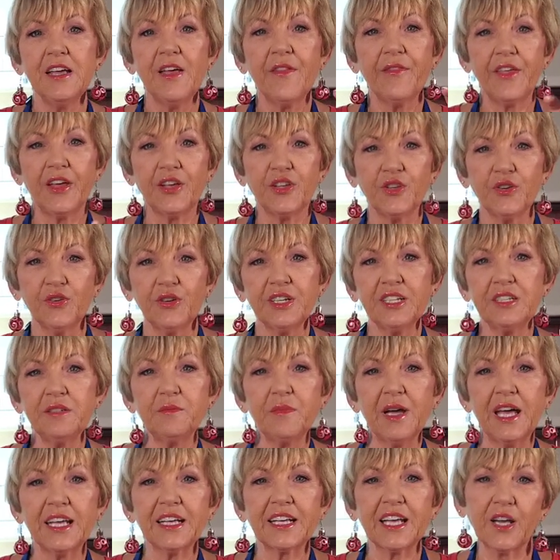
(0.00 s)
that you're going to
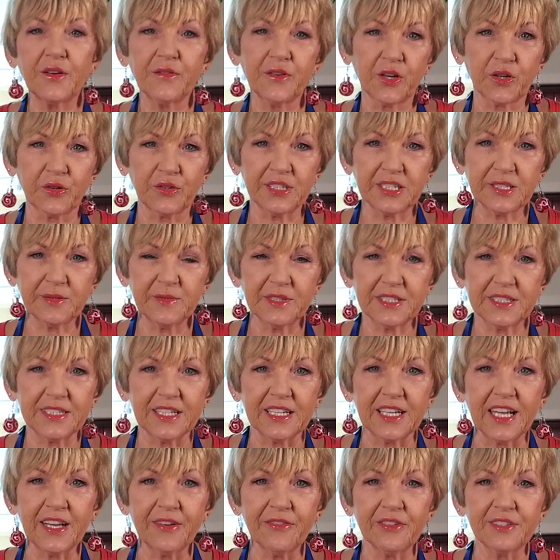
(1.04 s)
make over Christmas that
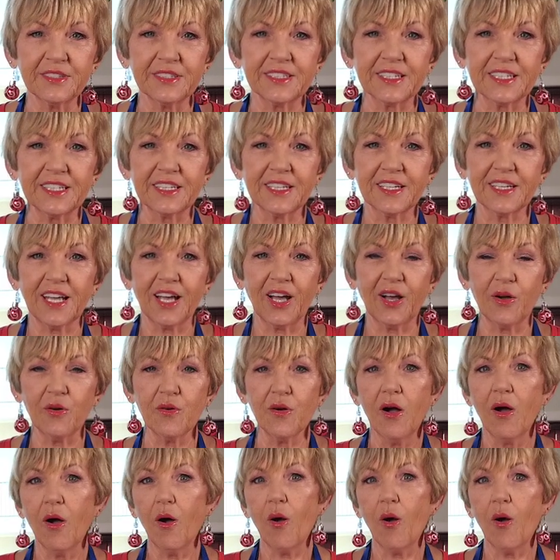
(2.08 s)
everyone's going to go,